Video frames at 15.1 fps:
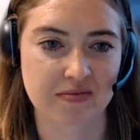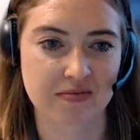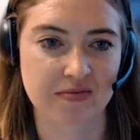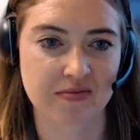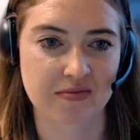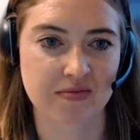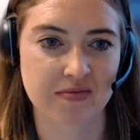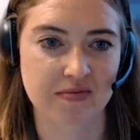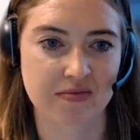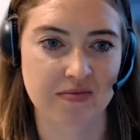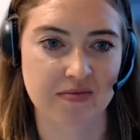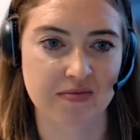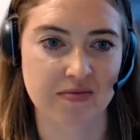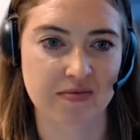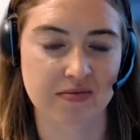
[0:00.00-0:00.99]

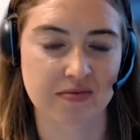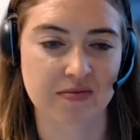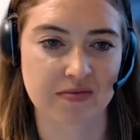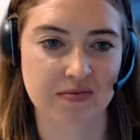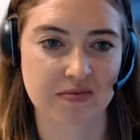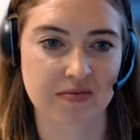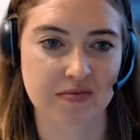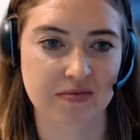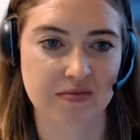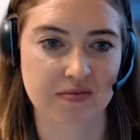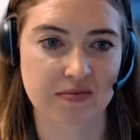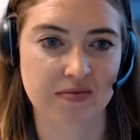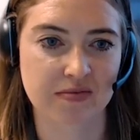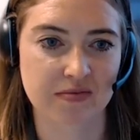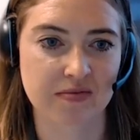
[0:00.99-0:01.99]

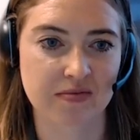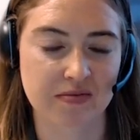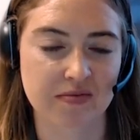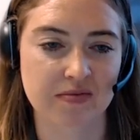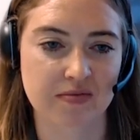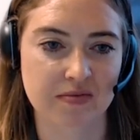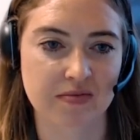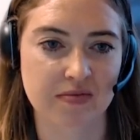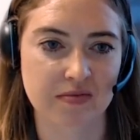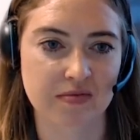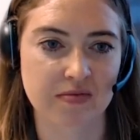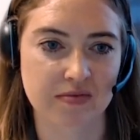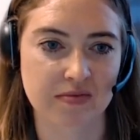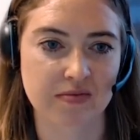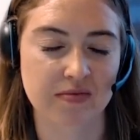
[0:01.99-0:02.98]

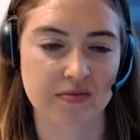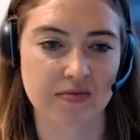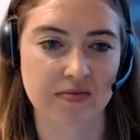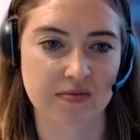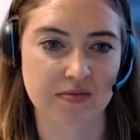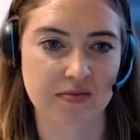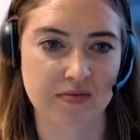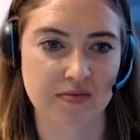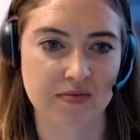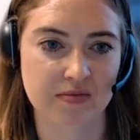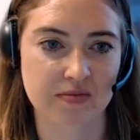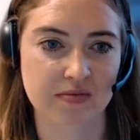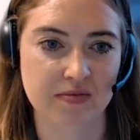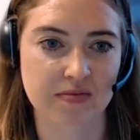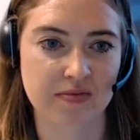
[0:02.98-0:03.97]

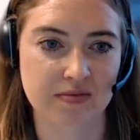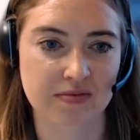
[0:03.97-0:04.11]
[no speech]